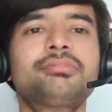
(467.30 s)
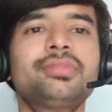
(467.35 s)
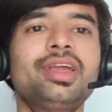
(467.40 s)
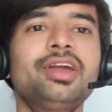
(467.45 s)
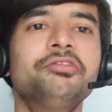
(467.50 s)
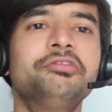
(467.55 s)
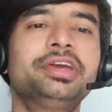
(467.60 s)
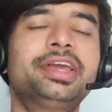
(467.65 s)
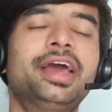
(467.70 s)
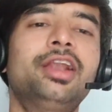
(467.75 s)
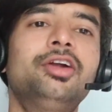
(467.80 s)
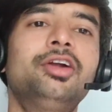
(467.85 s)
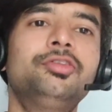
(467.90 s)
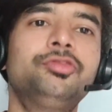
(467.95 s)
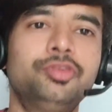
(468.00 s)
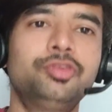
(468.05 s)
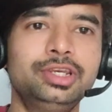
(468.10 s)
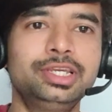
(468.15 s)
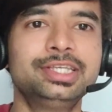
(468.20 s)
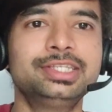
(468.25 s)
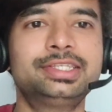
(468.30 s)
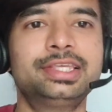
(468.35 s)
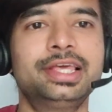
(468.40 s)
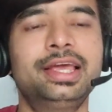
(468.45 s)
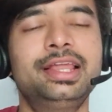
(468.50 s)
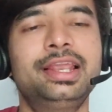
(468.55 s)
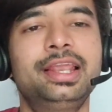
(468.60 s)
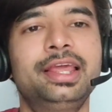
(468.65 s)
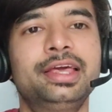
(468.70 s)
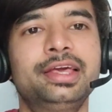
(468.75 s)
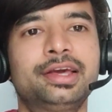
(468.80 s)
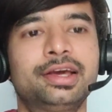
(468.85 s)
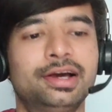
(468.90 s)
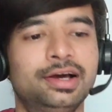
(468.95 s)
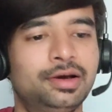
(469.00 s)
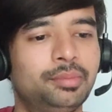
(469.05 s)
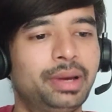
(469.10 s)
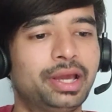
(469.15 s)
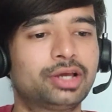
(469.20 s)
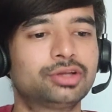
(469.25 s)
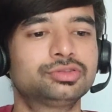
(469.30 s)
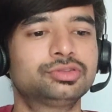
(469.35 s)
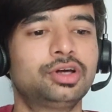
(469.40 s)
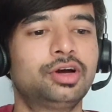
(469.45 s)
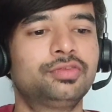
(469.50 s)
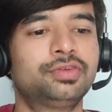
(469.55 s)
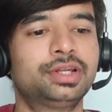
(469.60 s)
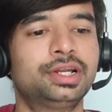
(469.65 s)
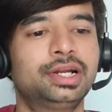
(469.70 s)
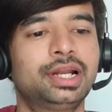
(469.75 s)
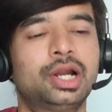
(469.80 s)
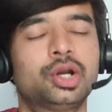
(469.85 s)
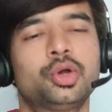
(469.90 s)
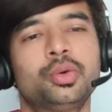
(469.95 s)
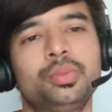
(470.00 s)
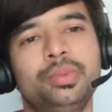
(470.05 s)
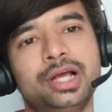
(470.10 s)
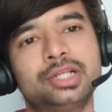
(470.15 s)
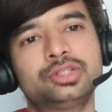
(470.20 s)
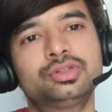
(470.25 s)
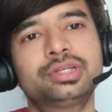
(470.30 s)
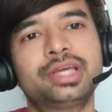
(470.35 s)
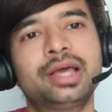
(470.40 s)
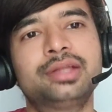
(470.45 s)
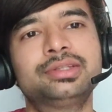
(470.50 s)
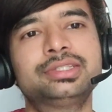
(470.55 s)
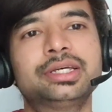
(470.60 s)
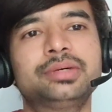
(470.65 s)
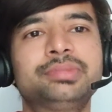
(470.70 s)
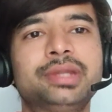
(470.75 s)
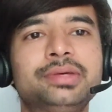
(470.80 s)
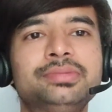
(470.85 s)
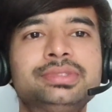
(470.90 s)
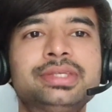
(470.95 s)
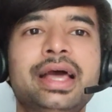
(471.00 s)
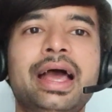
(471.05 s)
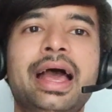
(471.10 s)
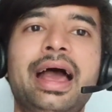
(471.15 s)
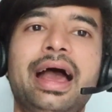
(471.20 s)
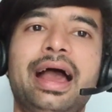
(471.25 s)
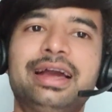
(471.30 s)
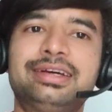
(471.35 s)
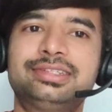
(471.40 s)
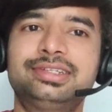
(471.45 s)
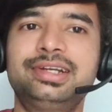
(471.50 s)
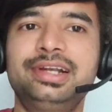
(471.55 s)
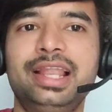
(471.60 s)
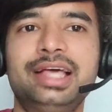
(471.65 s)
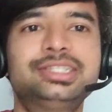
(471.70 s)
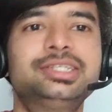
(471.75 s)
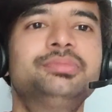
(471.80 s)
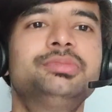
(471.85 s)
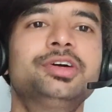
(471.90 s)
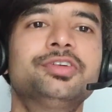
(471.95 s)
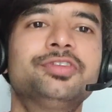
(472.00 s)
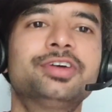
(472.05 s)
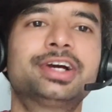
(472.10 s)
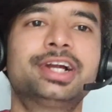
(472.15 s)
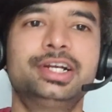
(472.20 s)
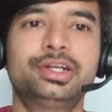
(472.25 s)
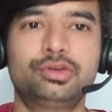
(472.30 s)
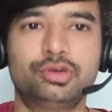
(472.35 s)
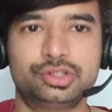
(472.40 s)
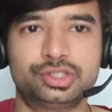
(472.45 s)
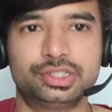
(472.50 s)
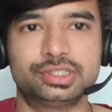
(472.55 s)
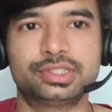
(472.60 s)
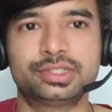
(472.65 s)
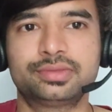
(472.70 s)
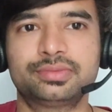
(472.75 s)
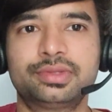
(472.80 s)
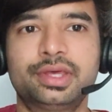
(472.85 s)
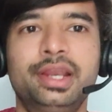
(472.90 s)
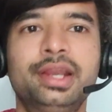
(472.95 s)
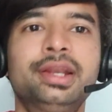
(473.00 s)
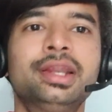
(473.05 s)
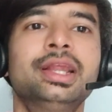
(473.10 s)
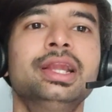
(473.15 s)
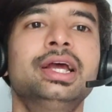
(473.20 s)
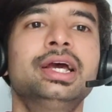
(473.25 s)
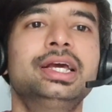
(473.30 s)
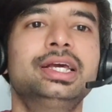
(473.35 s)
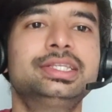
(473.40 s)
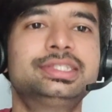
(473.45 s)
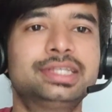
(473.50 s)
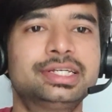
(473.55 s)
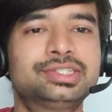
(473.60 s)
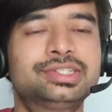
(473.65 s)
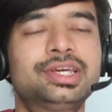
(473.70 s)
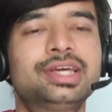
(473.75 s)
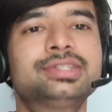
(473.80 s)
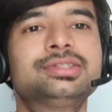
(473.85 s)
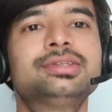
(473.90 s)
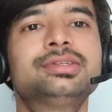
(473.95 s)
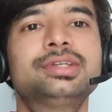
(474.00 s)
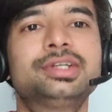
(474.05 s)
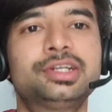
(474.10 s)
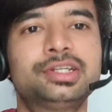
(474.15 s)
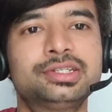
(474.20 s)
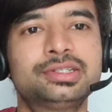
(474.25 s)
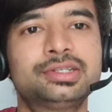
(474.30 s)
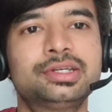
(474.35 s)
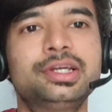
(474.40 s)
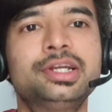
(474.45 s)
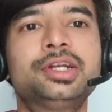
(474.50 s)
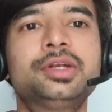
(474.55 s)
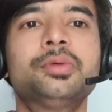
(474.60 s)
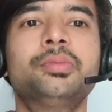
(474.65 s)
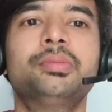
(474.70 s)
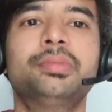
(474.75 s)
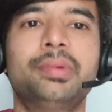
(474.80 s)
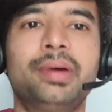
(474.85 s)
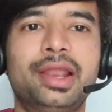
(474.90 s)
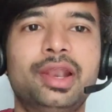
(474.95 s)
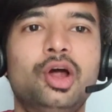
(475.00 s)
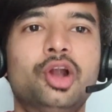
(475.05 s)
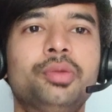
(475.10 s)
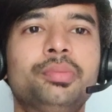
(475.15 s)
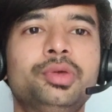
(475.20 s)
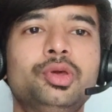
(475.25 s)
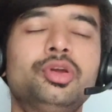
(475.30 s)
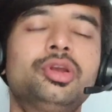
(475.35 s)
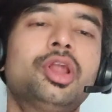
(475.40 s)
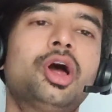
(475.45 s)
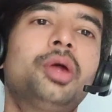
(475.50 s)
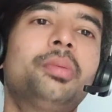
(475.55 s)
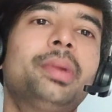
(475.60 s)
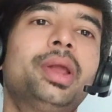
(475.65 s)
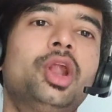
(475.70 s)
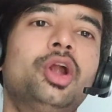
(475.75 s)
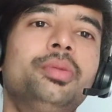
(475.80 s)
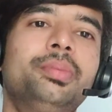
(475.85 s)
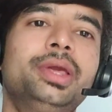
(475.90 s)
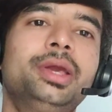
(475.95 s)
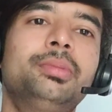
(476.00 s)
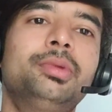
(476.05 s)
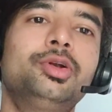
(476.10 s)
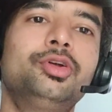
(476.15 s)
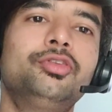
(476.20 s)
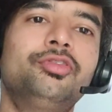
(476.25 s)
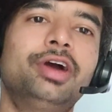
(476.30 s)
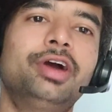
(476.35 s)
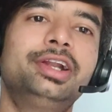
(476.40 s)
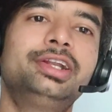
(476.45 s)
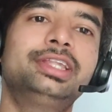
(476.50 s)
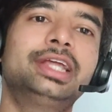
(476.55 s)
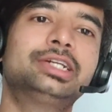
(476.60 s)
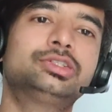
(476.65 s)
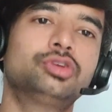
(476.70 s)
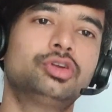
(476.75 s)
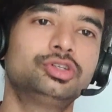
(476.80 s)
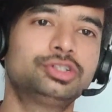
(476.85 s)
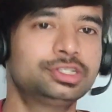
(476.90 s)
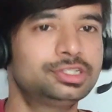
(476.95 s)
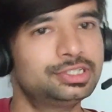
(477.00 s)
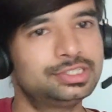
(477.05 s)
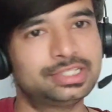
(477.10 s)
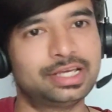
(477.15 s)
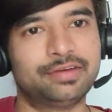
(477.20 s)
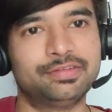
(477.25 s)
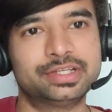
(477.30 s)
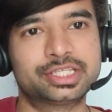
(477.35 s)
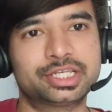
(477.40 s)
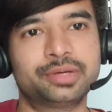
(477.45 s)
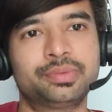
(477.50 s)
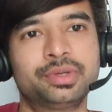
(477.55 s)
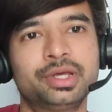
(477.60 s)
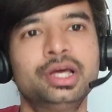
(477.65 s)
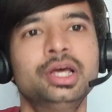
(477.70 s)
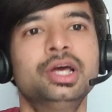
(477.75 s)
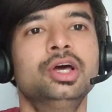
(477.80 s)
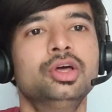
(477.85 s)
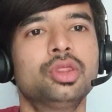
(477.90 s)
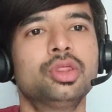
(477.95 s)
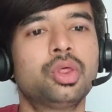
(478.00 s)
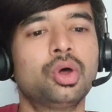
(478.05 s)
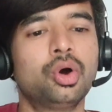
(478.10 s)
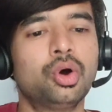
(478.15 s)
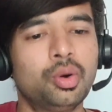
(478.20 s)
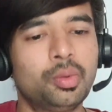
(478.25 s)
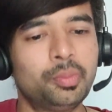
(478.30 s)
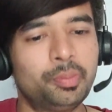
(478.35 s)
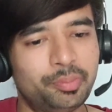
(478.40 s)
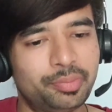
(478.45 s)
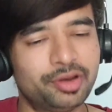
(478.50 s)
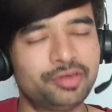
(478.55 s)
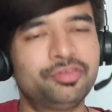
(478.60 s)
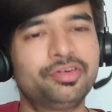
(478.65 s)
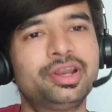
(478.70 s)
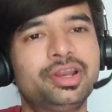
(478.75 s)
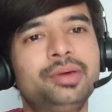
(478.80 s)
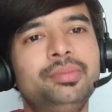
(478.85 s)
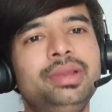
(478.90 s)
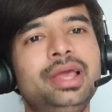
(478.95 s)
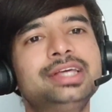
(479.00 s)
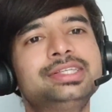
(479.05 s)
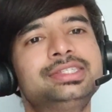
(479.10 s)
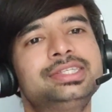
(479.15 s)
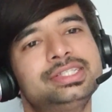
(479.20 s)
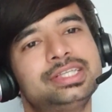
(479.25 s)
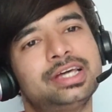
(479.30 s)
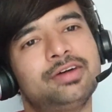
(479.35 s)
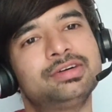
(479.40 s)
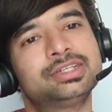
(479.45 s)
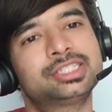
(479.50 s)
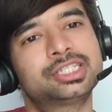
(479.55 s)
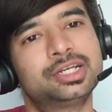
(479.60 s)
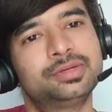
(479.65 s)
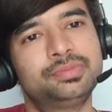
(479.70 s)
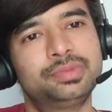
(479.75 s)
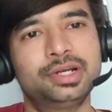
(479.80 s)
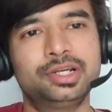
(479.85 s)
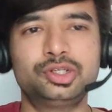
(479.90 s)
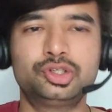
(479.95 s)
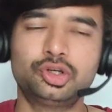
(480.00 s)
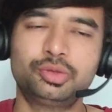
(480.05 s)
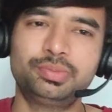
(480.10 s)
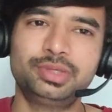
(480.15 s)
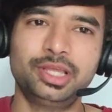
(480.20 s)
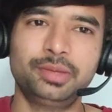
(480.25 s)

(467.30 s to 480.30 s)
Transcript: we cannot fully say like Microsoft and Adobe also can sometimes accidentally ask some difficult questions. Correct? In such cases, it may not be able to find that solution in JavaScript. So preferably, I say JavaScript should be the